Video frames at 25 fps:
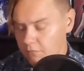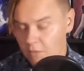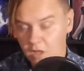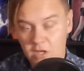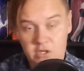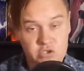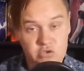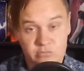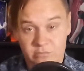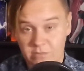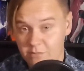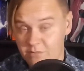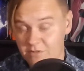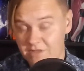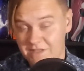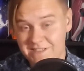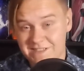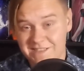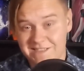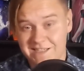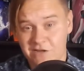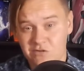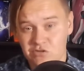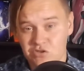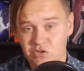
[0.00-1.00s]
so maybe this
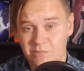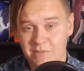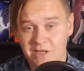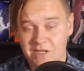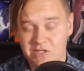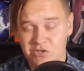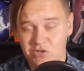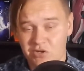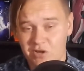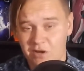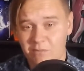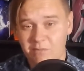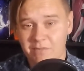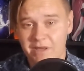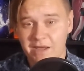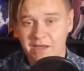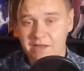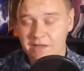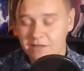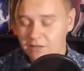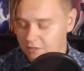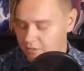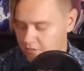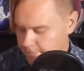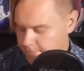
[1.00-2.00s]
is how she makes her
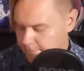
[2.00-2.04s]
comeback.